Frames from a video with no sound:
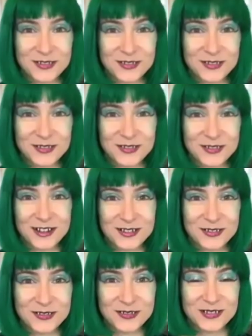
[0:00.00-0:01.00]

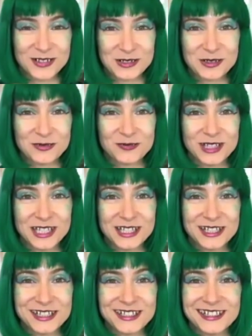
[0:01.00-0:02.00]
Hello.
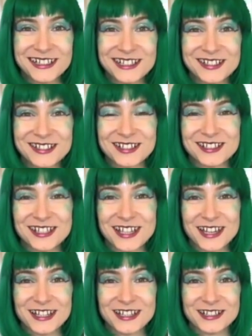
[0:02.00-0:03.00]
We need to
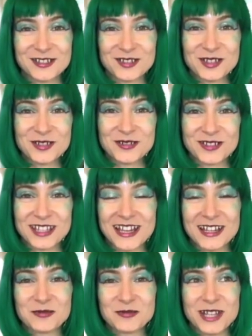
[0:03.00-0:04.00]
say to you
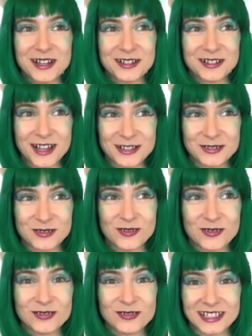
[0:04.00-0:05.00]
that we are not
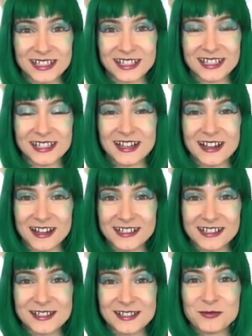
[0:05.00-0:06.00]
only
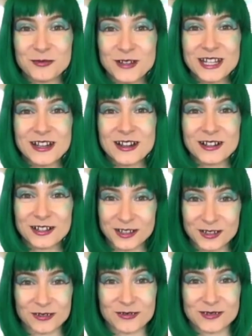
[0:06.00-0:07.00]
us, we are
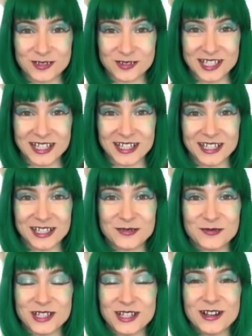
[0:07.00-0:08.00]
you today.
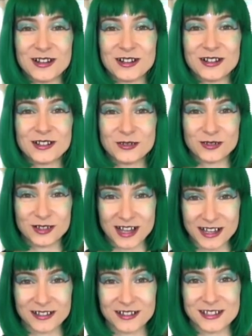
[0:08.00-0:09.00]
We are your
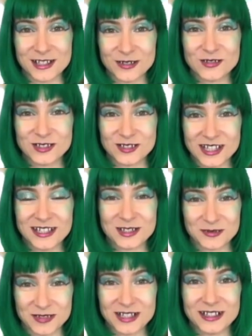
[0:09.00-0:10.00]
higher self today
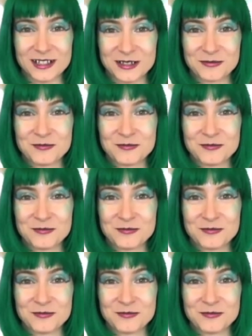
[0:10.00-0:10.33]
as well.